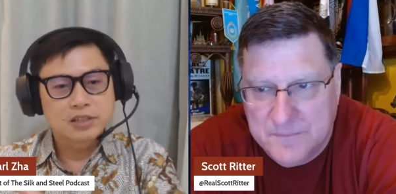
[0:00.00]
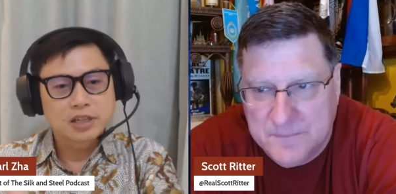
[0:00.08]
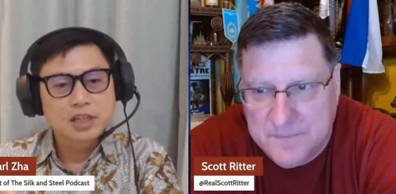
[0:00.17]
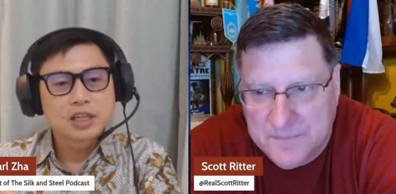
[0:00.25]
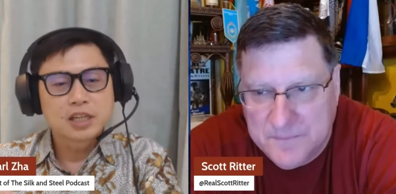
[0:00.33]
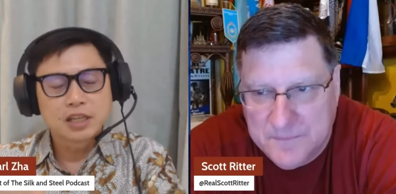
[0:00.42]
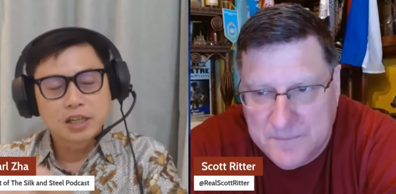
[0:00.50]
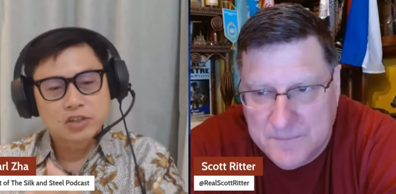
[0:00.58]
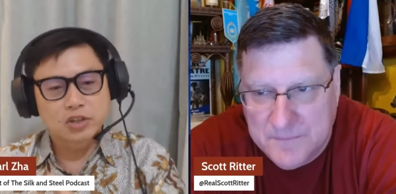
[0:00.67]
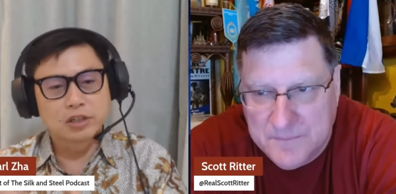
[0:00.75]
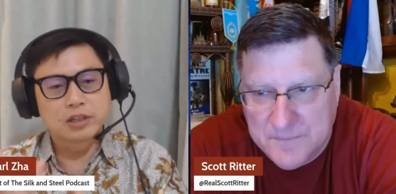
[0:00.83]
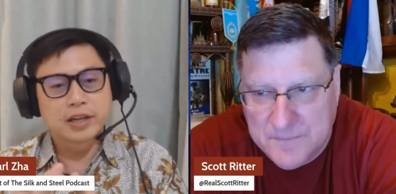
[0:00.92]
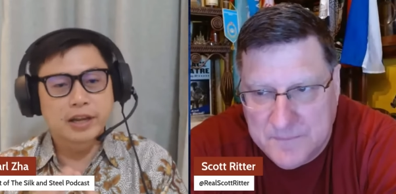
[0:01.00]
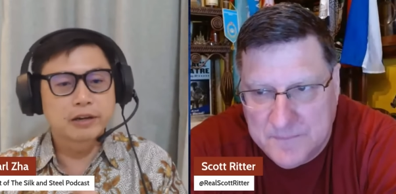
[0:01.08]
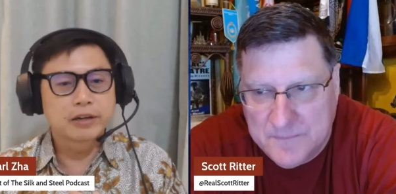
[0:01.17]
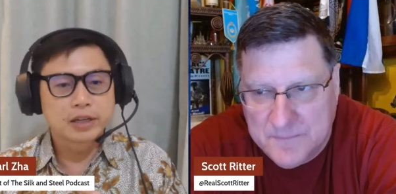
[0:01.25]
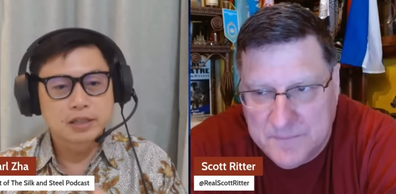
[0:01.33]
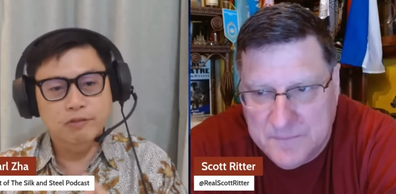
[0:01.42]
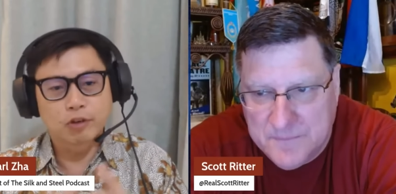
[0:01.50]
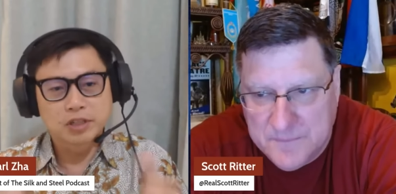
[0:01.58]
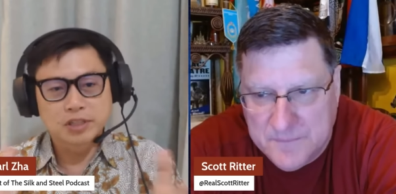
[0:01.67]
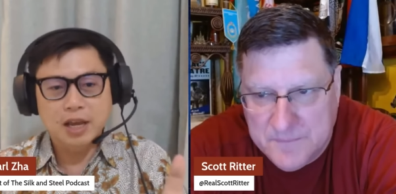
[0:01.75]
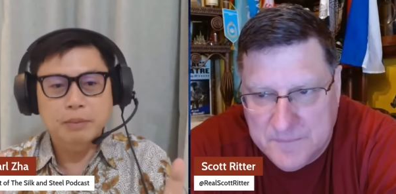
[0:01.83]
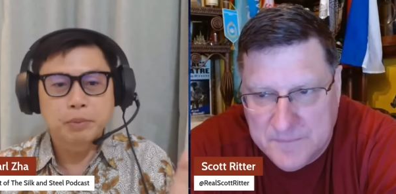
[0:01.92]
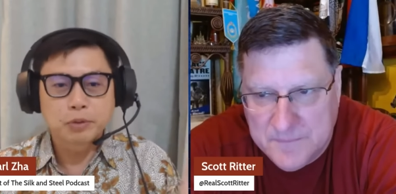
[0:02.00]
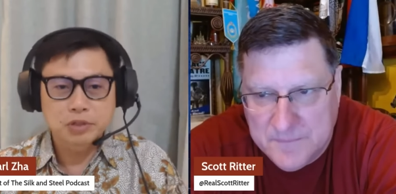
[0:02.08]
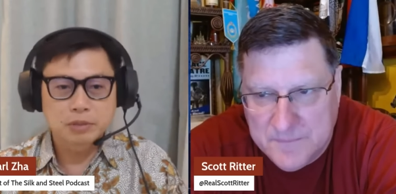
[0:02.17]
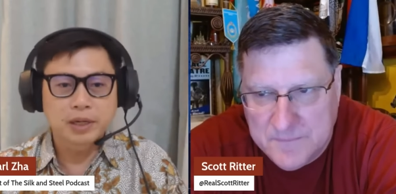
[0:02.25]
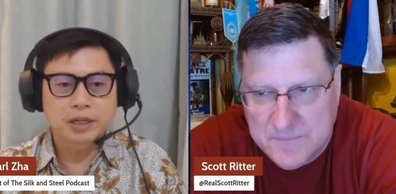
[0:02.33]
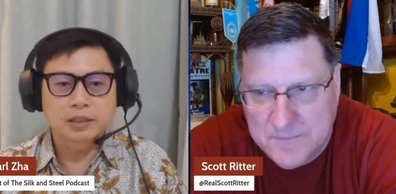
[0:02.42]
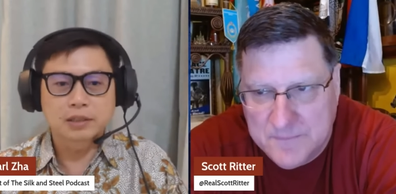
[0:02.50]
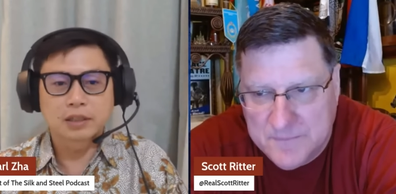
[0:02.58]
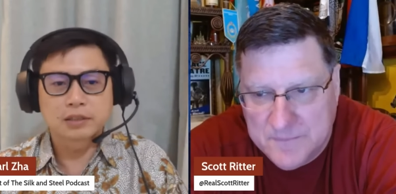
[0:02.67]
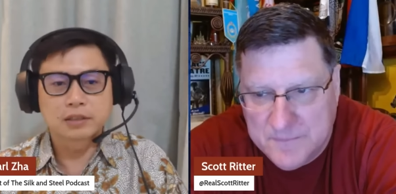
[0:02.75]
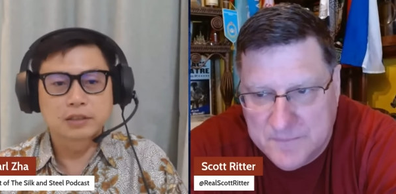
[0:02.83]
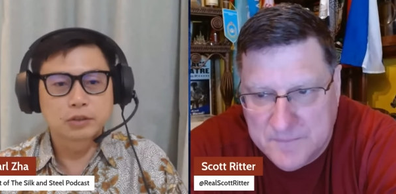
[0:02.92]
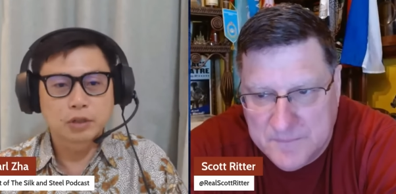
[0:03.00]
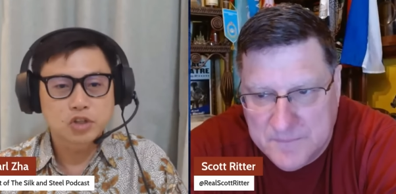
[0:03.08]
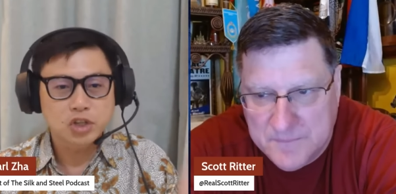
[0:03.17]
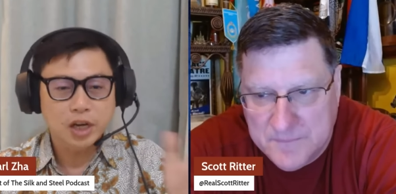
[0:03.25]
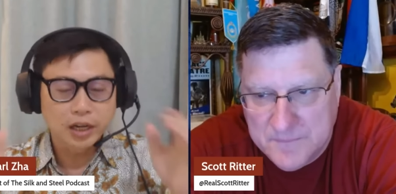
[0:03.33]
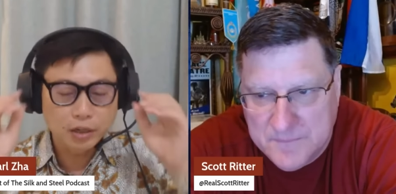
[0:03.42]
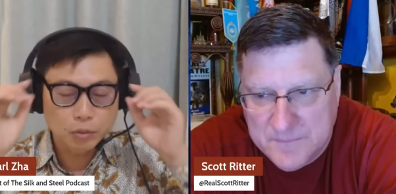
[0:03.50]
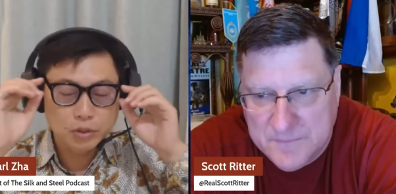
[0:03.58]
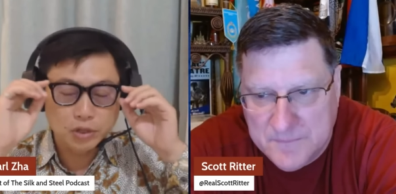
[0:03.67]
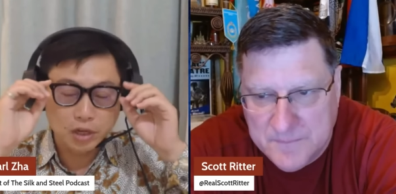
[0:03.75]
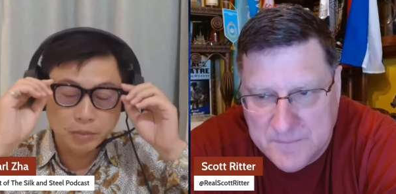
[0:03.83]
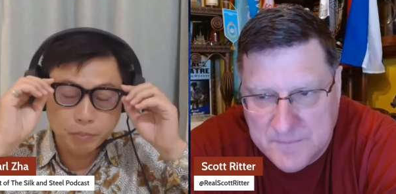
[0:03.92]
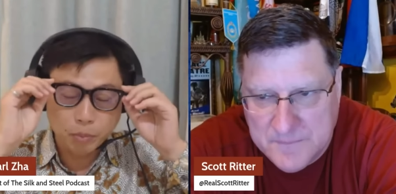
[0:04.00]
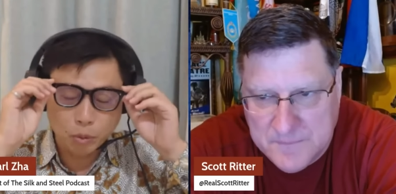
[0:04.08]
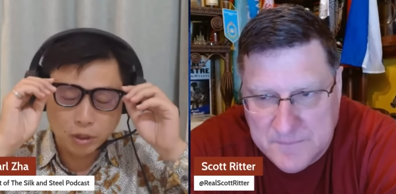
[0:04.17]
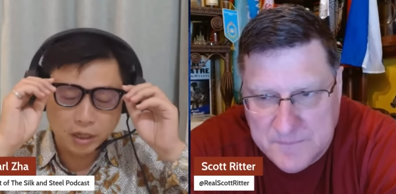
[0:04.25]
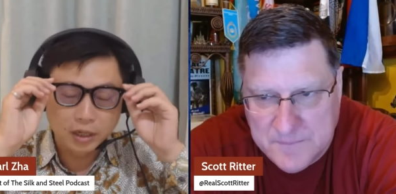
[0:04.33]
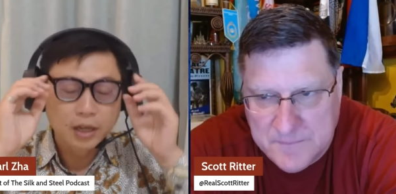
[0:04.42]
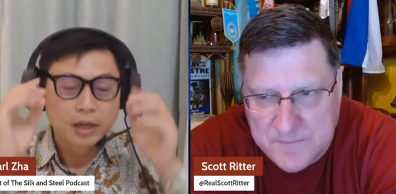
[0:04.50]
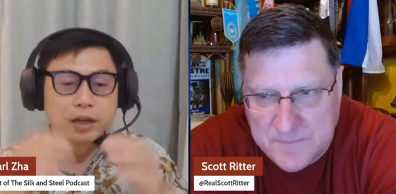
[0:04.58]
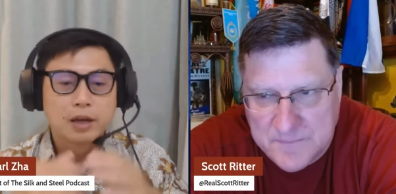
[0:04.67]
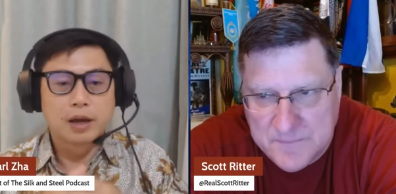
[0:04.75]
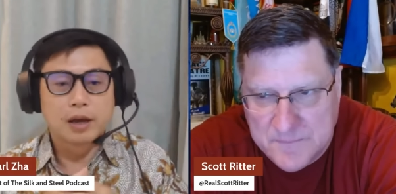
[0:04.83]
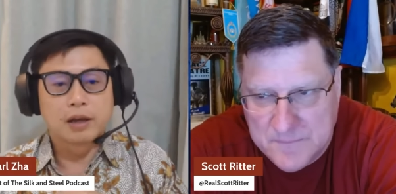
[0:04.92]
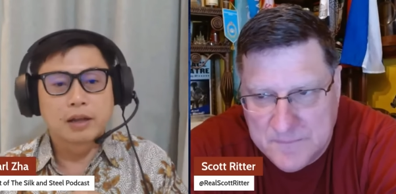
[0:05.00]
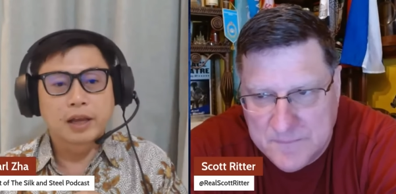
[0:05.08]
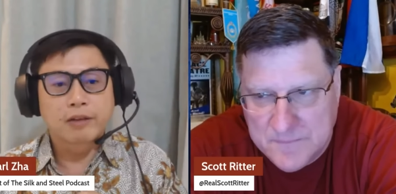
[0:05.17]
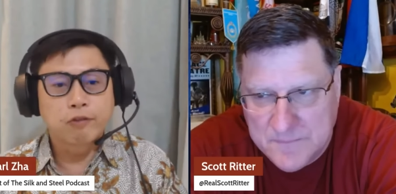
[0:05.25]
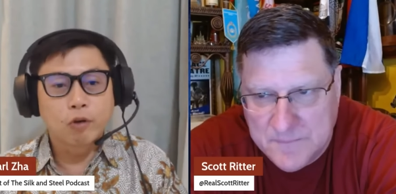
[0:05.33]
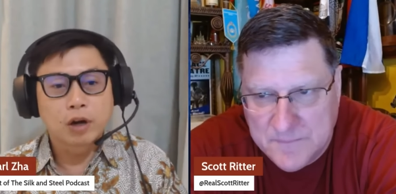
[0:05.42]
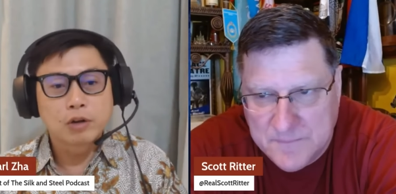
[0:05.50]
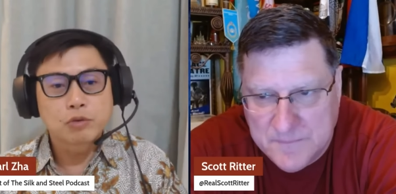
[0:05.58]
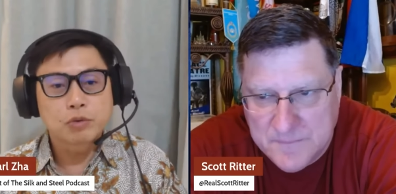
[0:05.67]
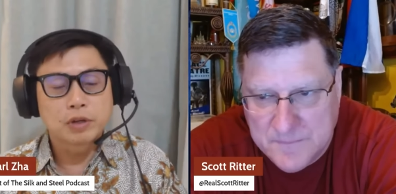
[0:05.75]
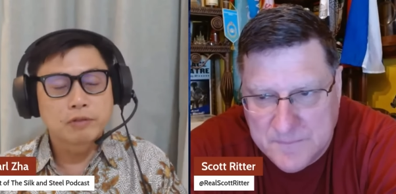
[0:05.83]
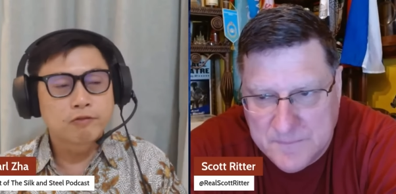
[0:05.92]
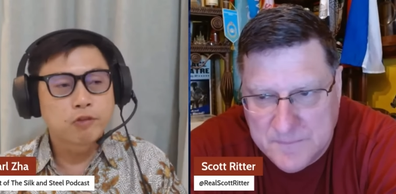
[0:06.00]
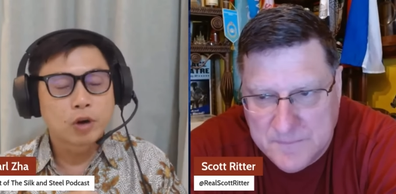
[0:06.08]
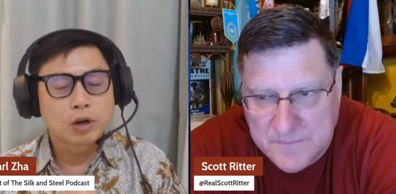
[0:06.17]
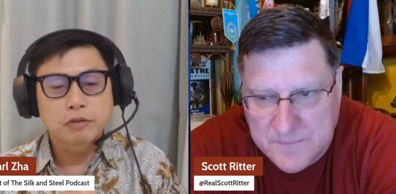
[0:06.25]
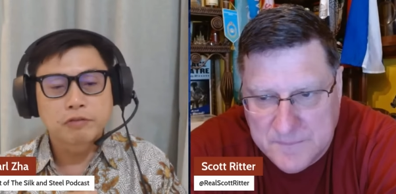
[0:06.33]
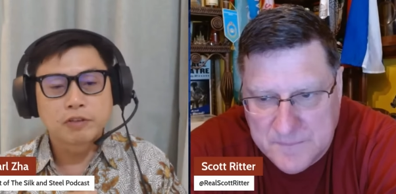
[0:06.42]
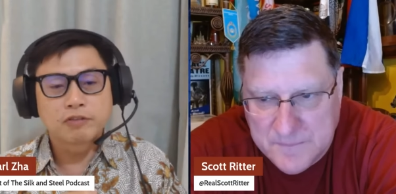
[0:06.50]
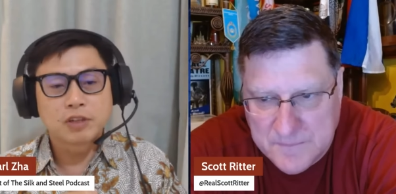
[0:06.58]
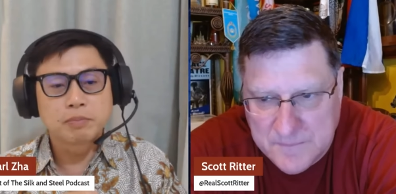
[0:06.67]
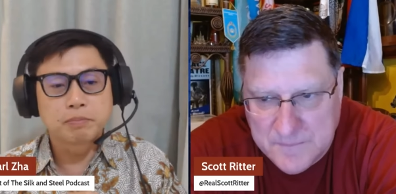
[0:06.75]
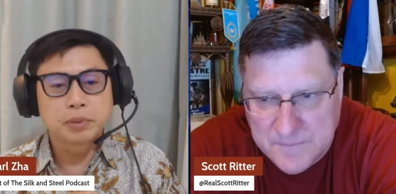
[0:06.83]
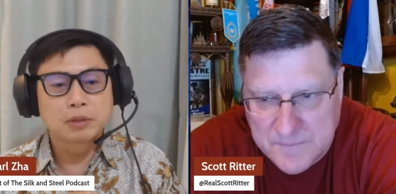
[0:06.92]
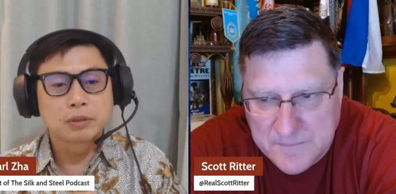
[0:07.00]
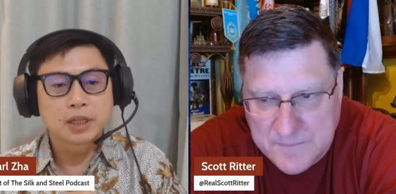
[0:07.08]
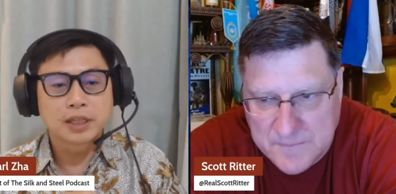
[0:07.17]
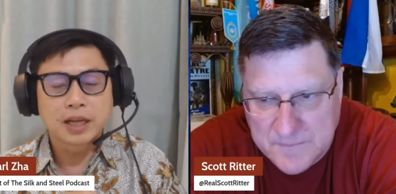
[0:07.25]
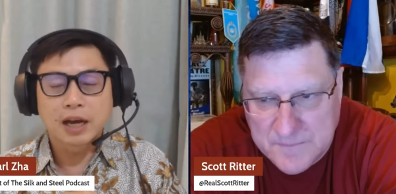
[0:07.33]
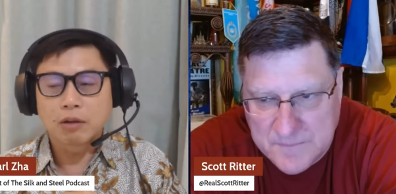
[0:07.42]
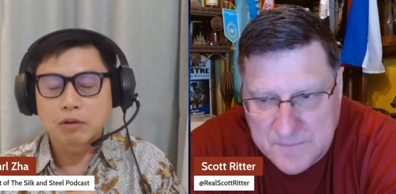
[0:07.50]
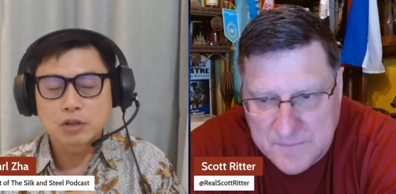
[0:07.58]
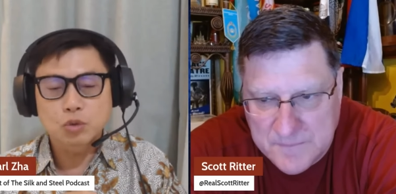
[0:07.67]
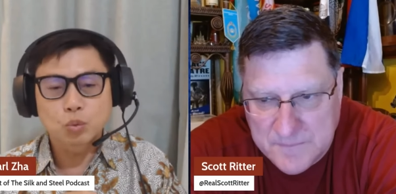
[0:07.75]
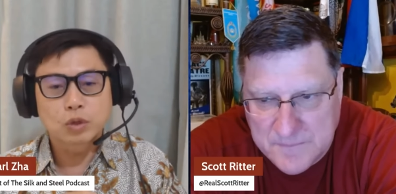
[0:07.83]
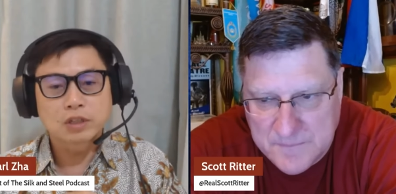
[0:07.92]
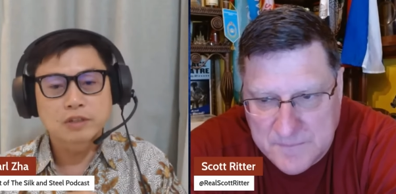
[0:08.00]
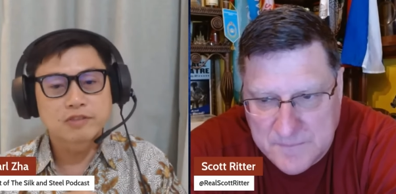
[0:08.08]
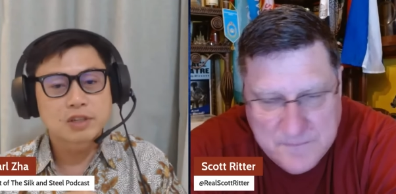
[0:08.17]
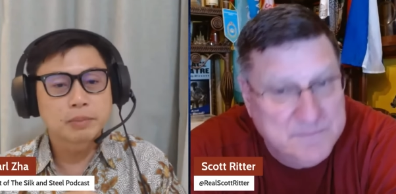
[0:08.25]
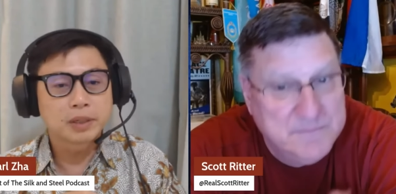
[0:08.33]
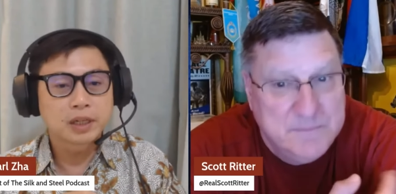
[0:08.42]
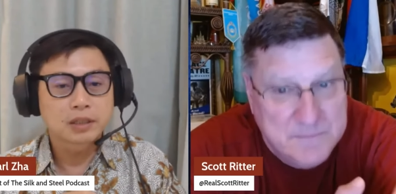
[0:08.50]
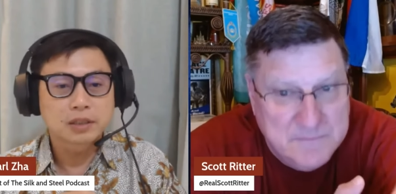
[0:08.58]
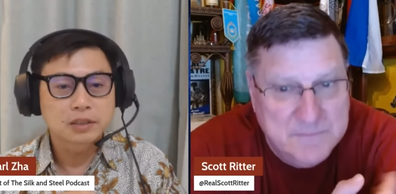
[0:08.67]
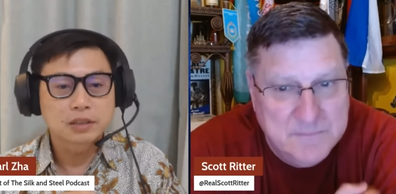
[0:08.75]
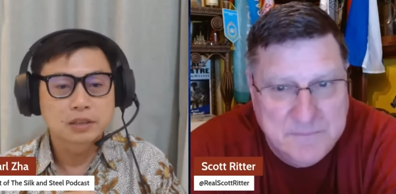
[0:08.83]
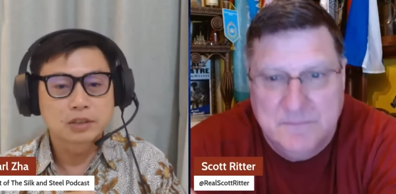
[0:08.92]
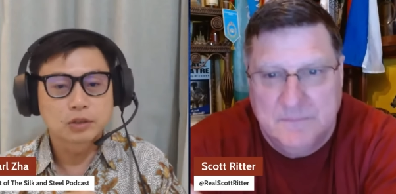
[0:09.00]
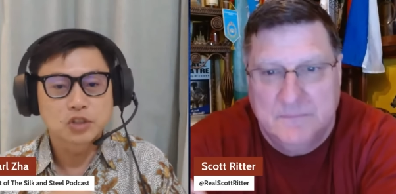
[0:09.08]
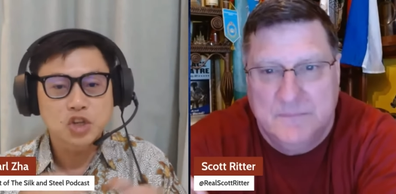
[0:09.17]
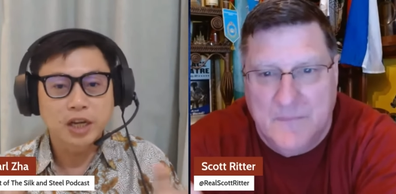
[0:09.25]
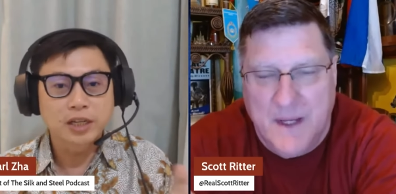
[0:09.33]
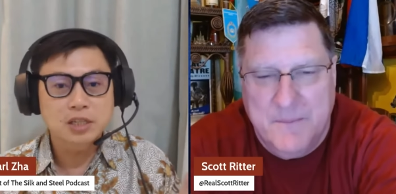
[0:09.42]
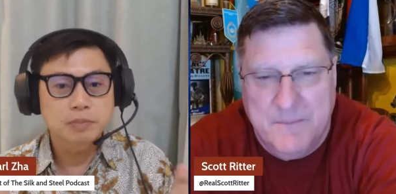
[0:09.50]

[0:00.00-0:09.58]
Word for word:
Speaker 1: leading in certain areas. For example, semiconductors. You know, China was importing uh, like 400, 450 billion dollars worth of semiconductors. You know, China mm-hmm.